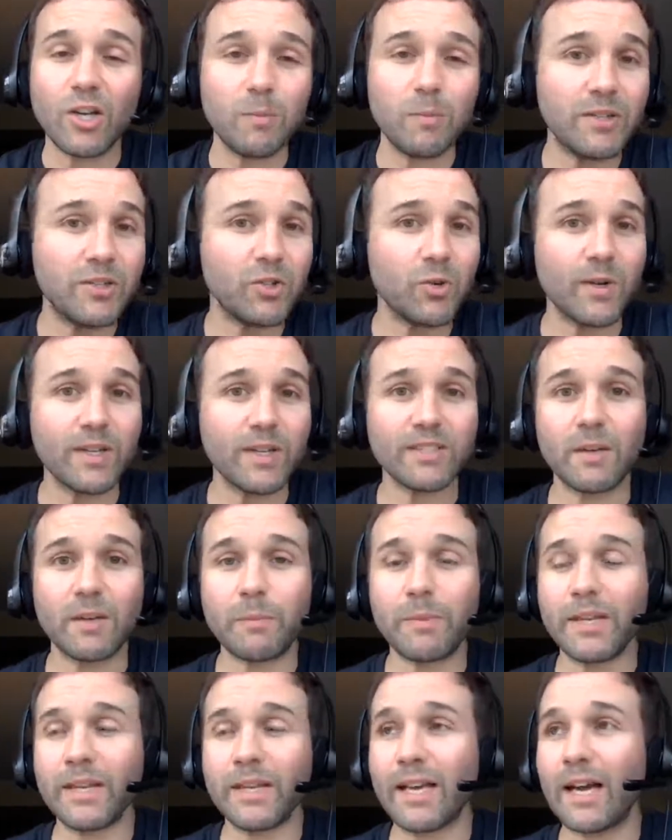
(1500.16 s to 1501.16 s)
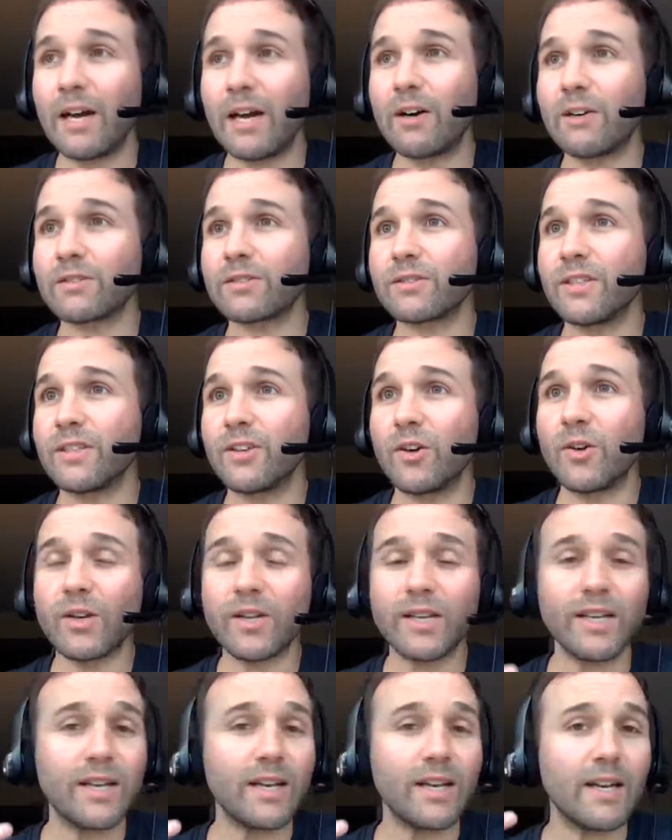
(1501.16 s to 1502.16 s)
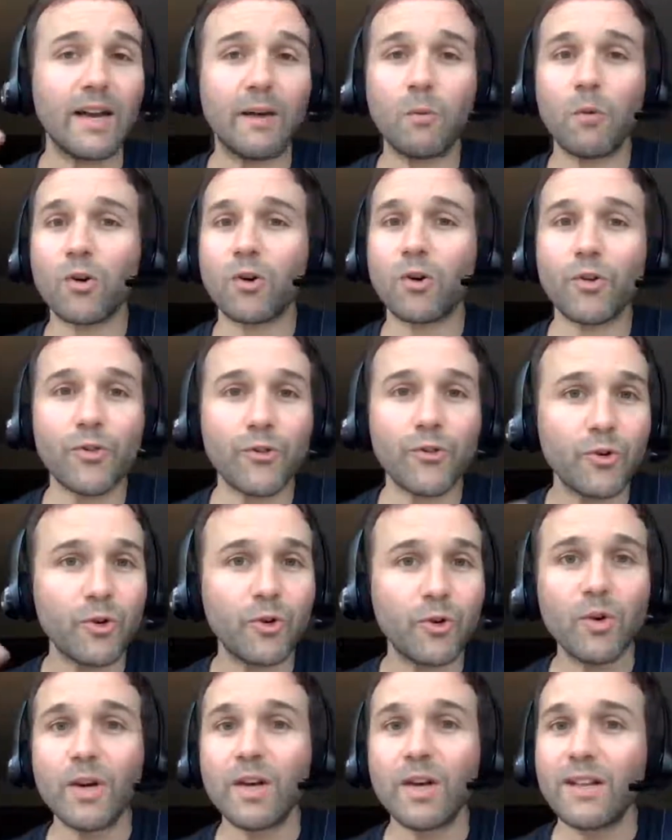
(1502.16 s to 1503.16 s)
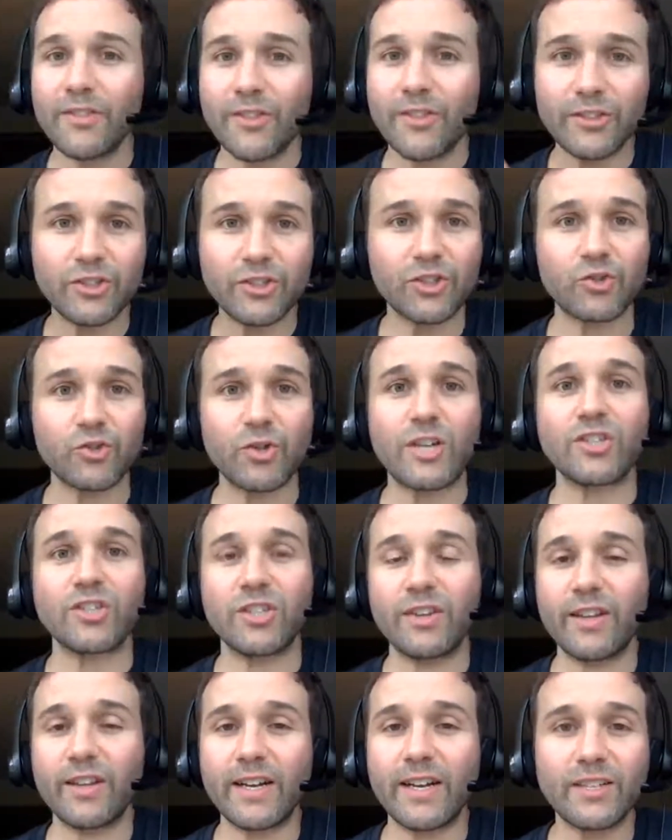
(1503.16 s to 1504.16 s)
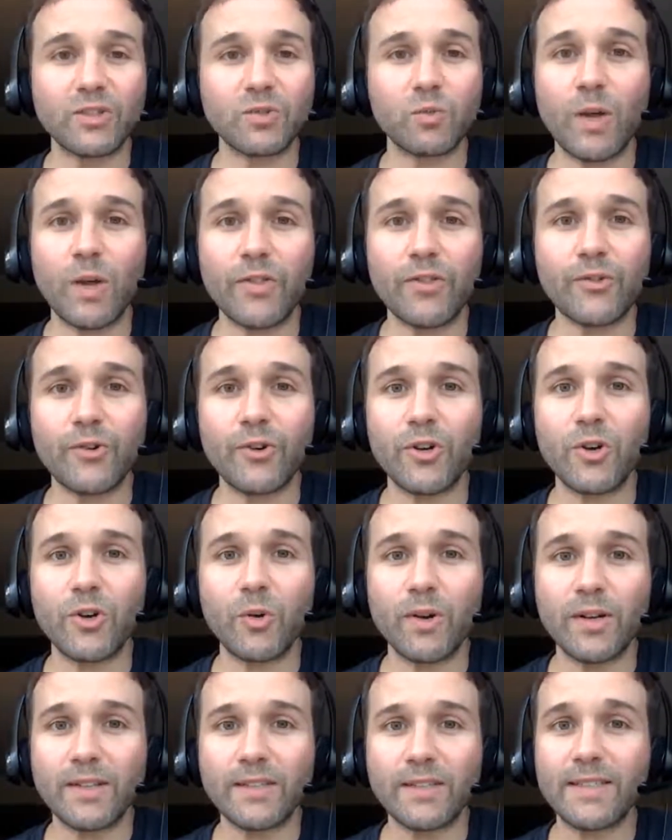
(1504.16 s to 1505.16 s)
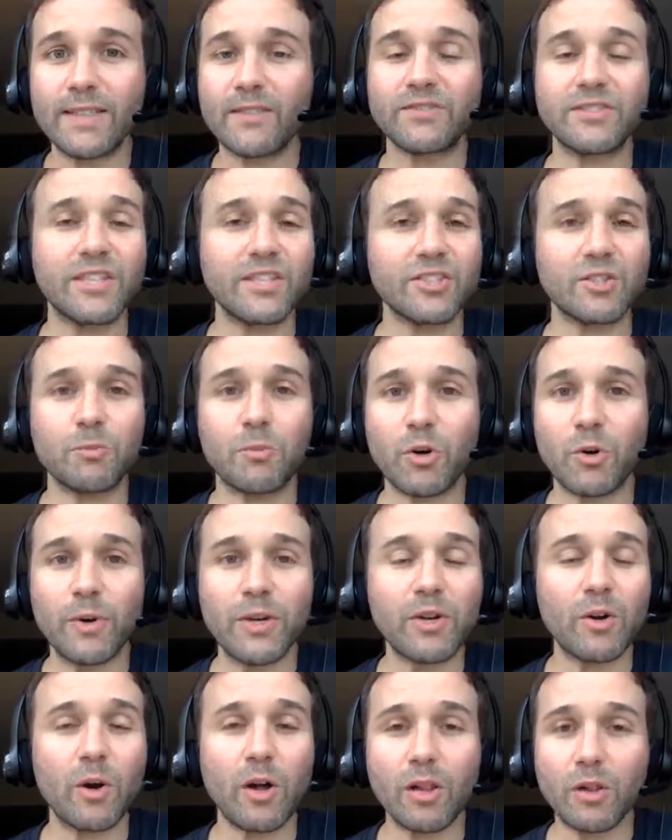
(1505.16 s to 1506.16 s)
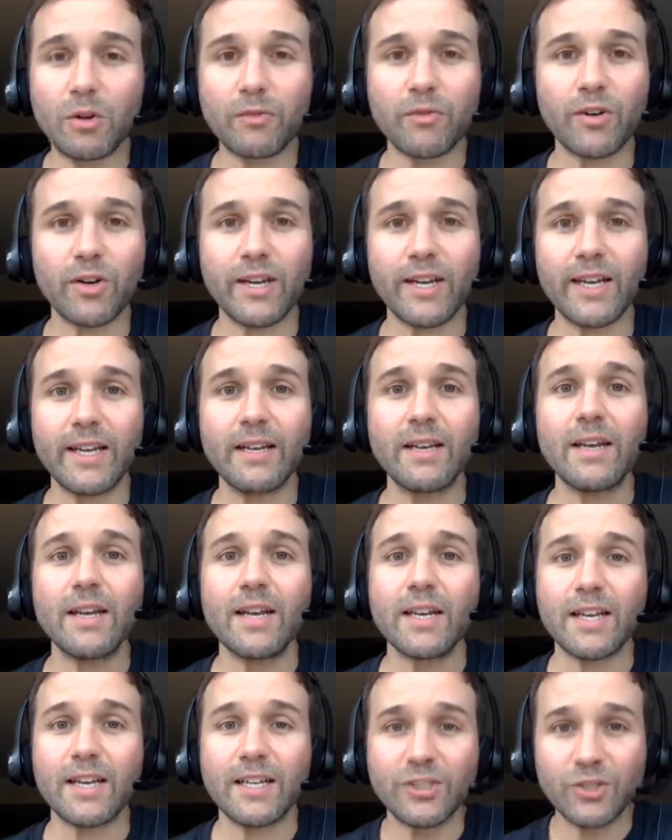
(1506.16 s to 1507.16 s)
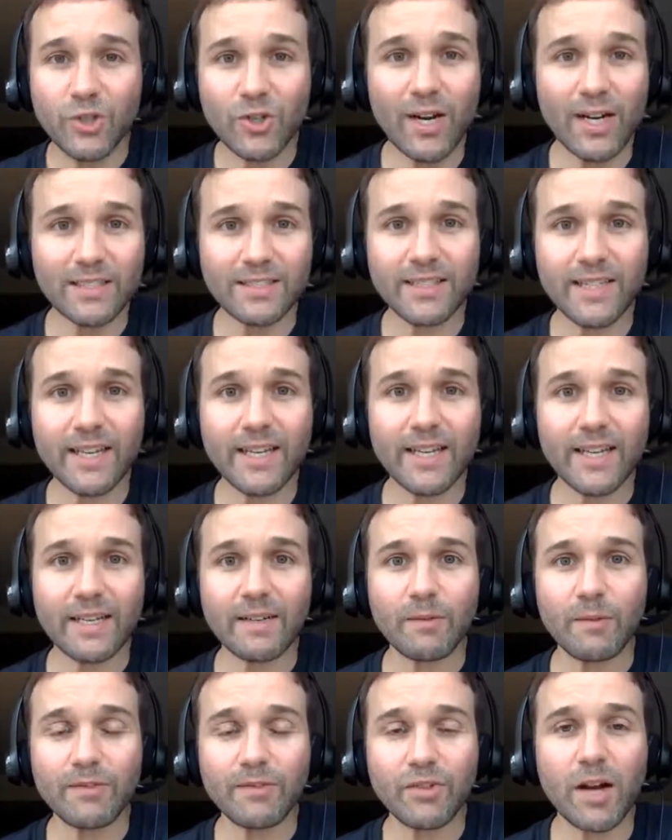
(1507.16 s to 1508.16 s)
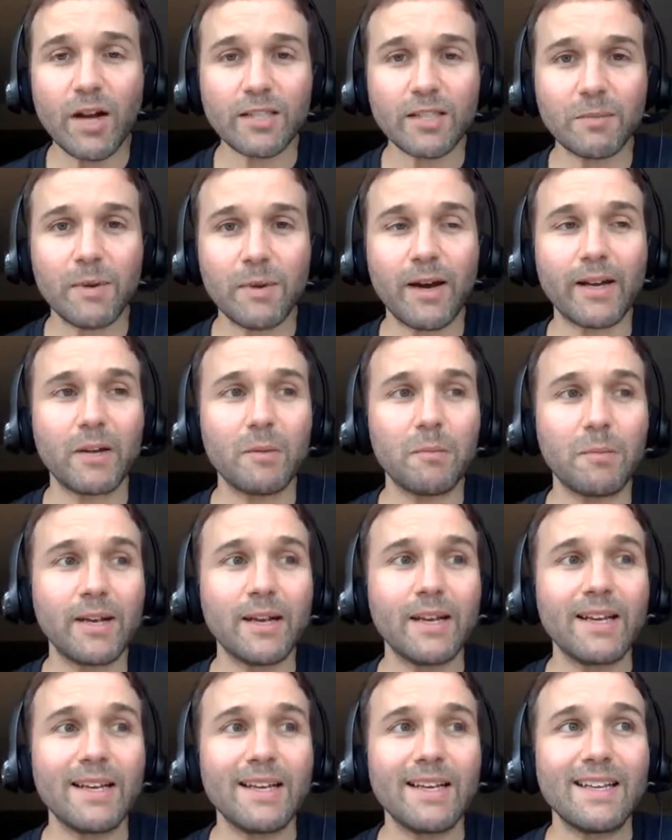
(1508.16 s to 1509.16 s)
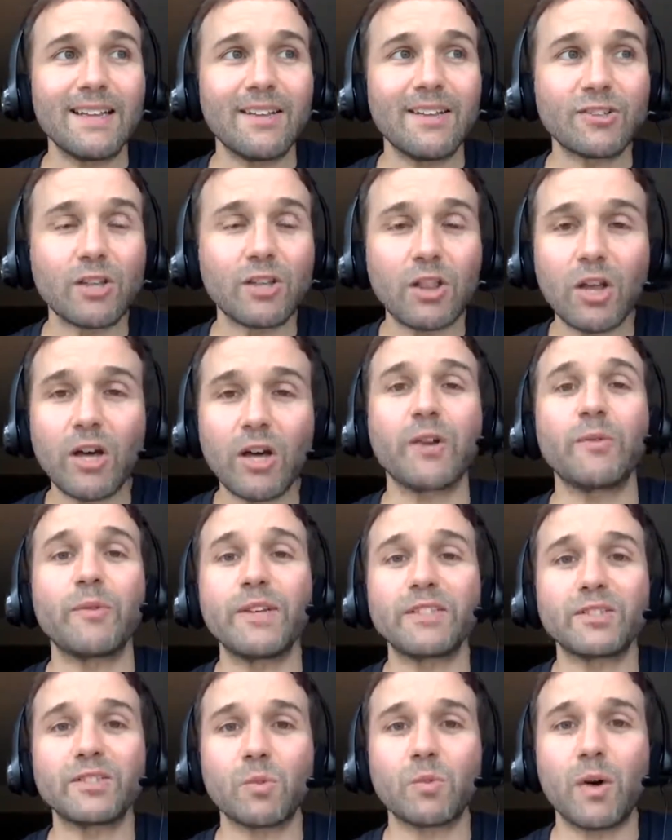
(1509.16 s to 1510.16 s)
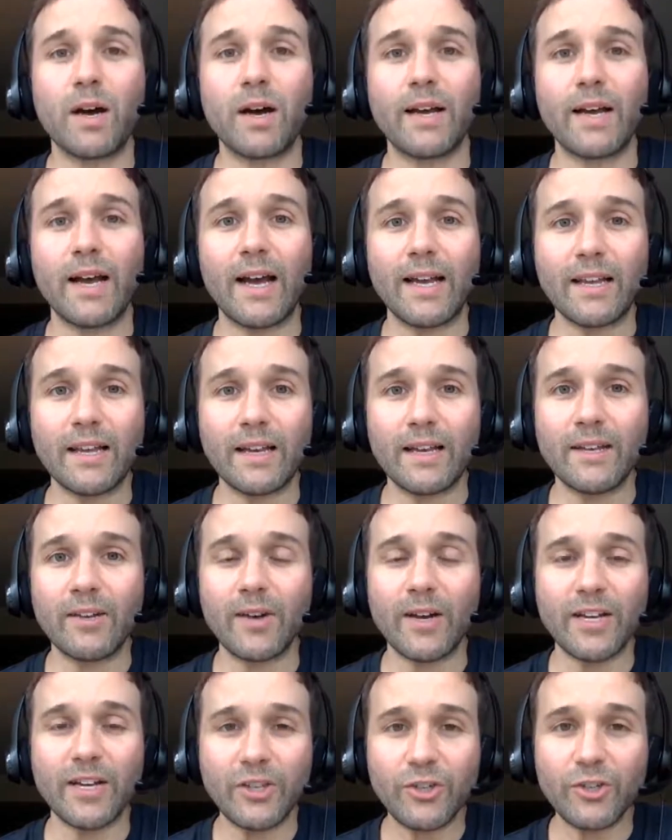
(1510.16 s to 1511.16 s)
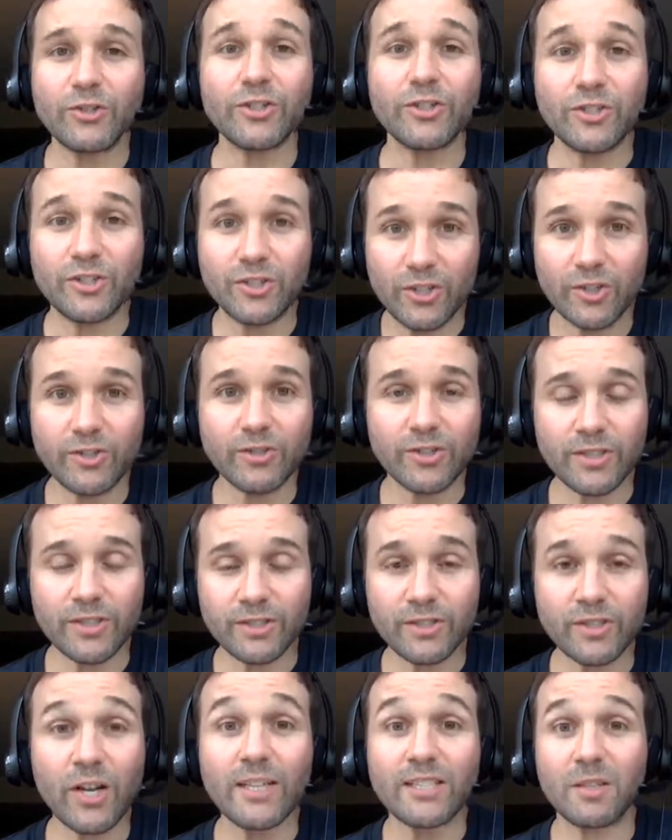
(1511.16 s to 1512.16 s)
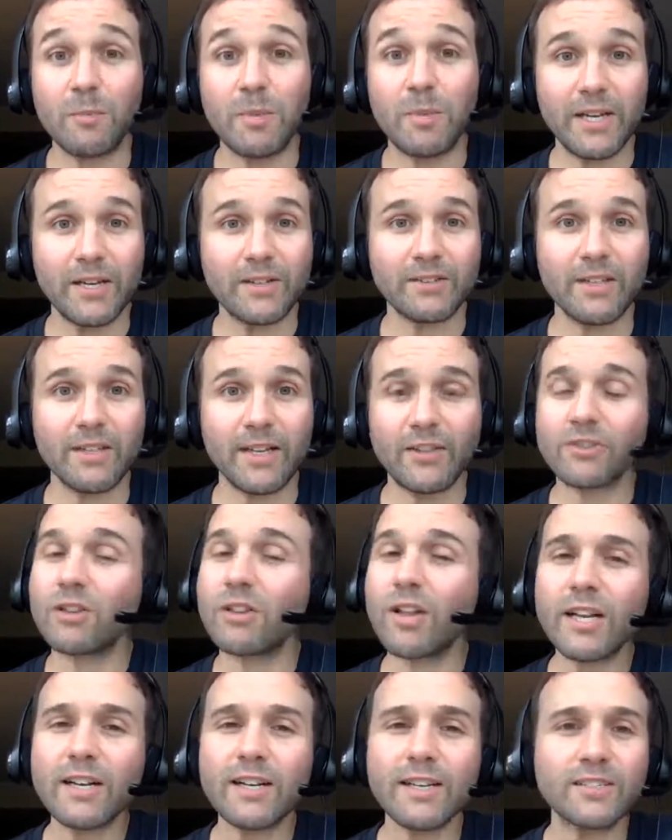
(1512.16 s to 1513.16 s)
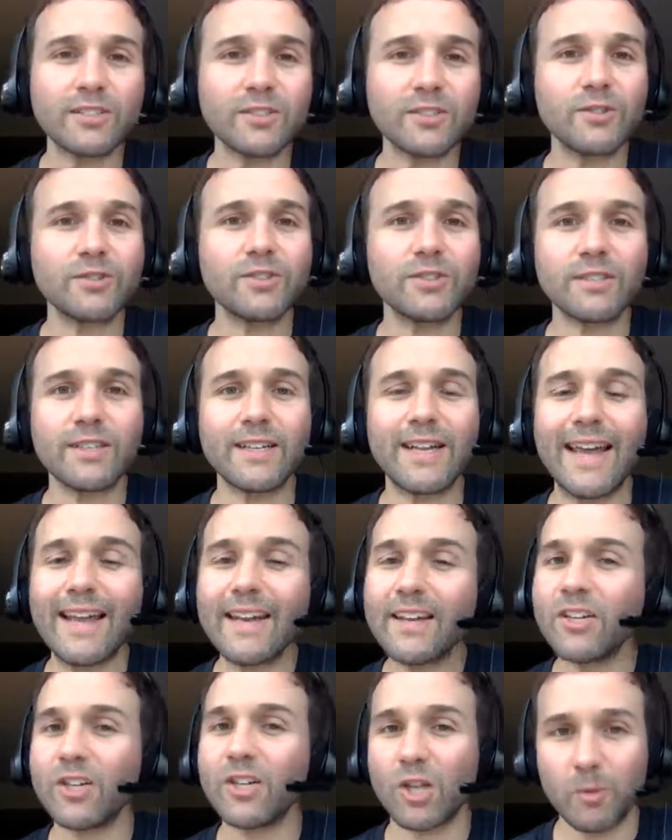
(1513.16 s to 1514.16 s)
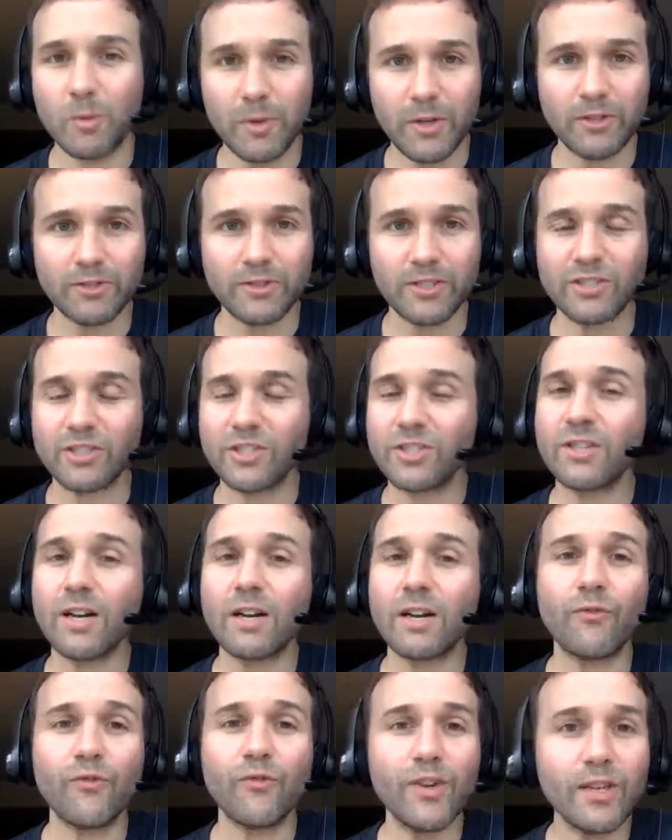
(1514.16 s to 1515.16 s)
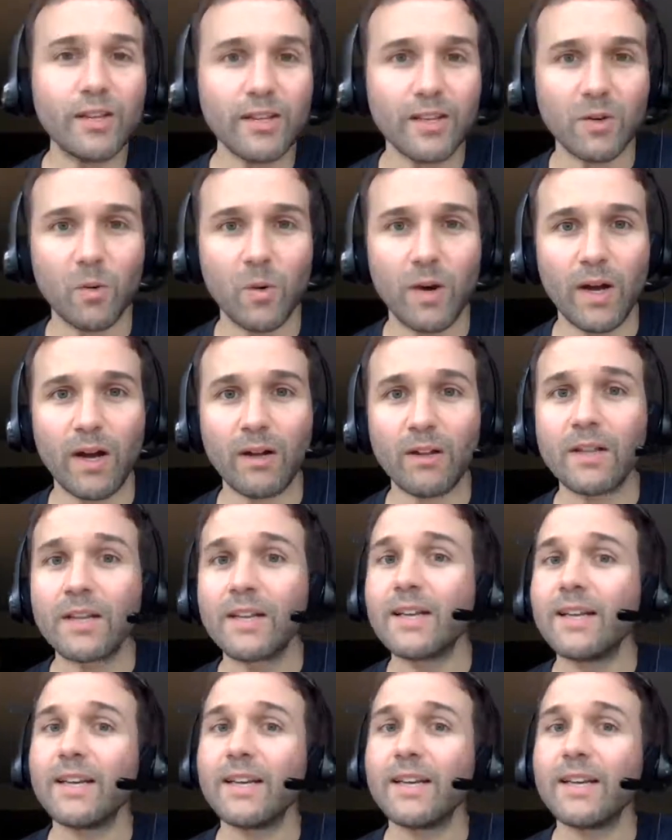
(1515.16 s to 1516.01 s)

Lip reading: I could be doing something else. Again, I won't go through the destruction that I just went through and the devastation of Puerto Rico all over again, because you guys get it. We've talked about it, but there's a lot of reasons why I could use excuses not to be here today. There's a lot of excuses that Heneka could be using. She's not feeling well,